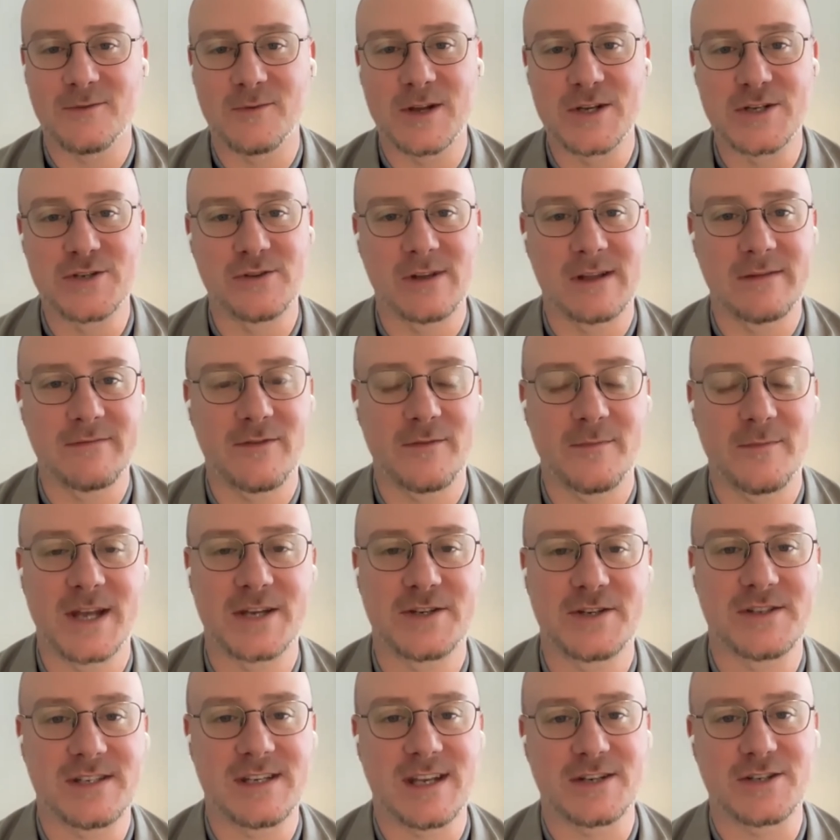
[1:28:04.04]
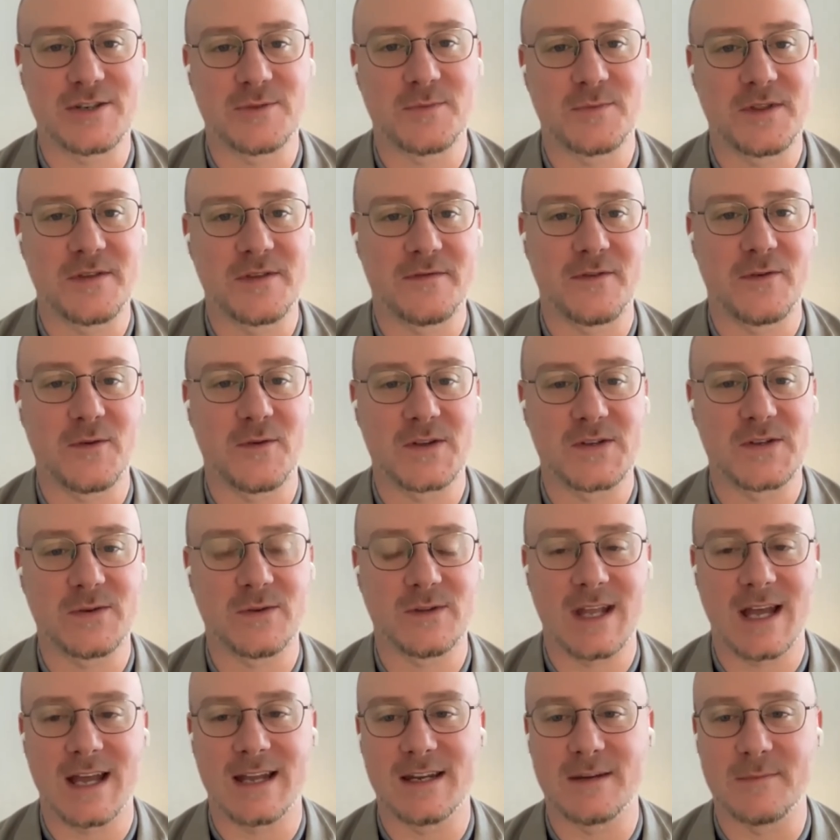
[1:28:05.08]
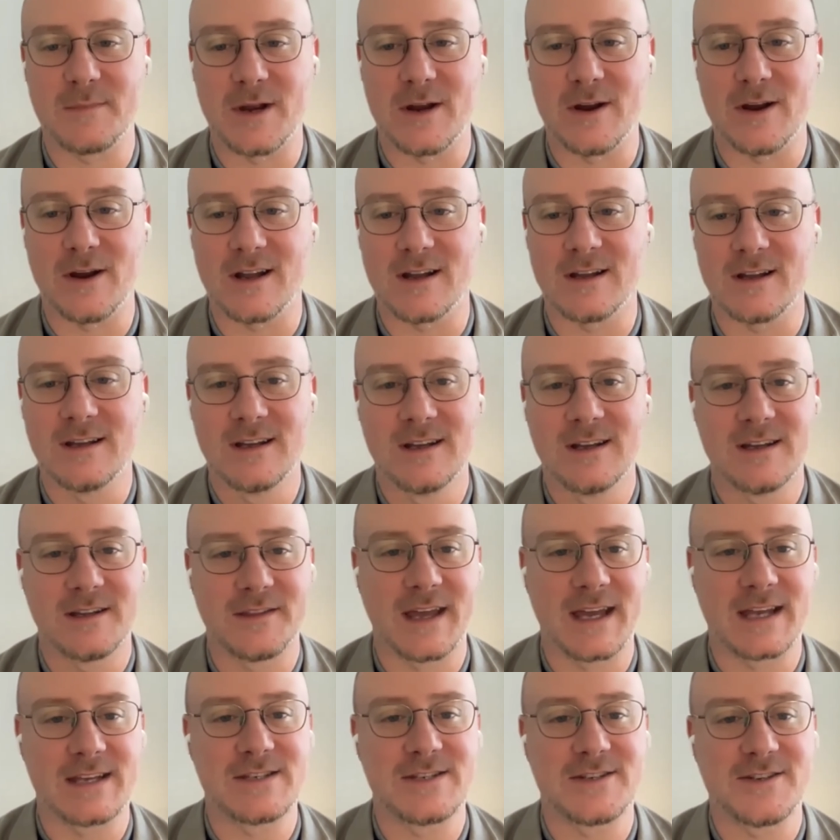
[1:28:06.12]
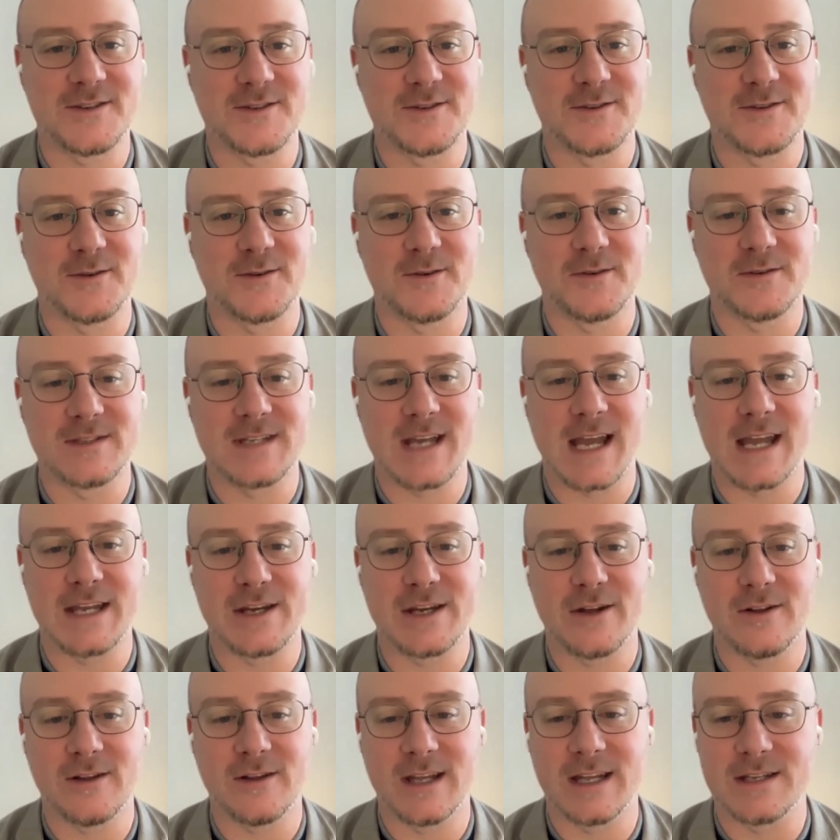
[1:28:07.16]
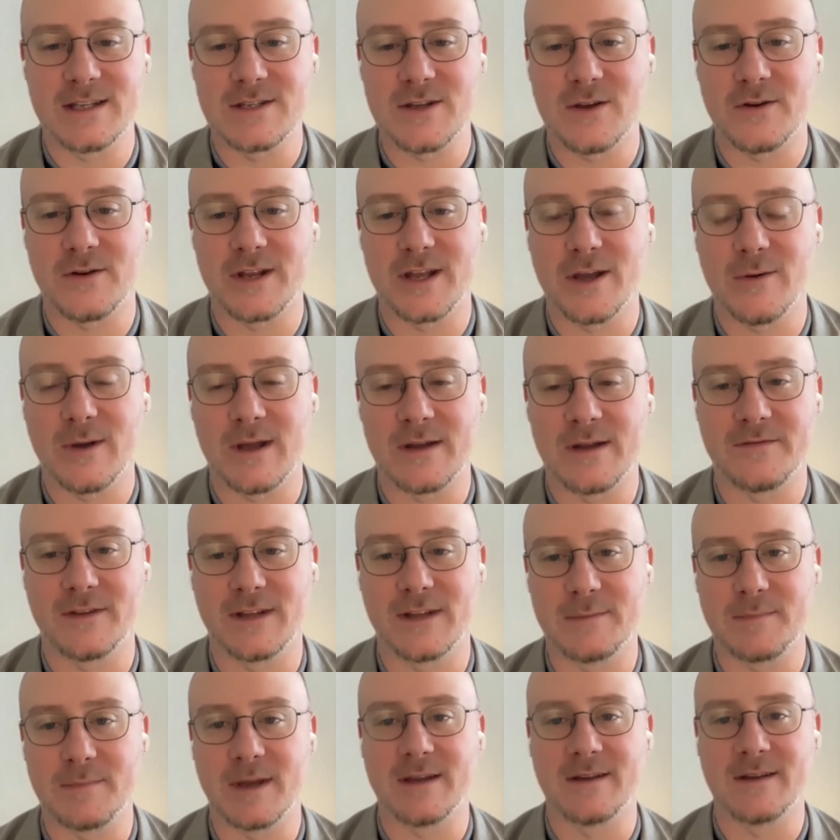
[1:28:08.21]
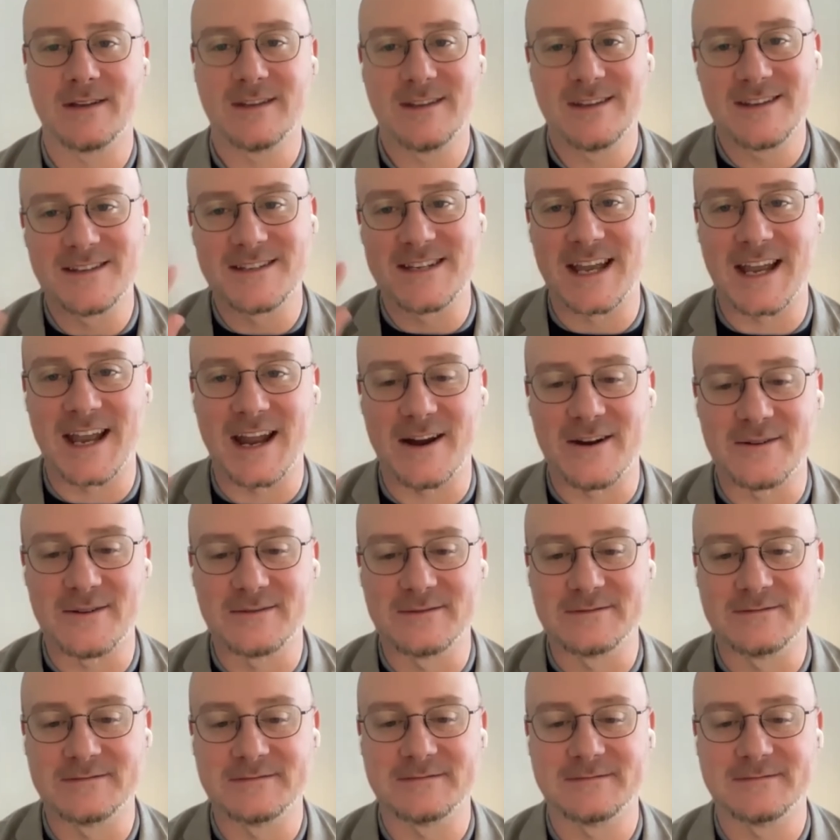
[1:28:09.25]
regional information session with a focus on Latin America. Thanks to Daniel, Antonio, and Felipe. Take care.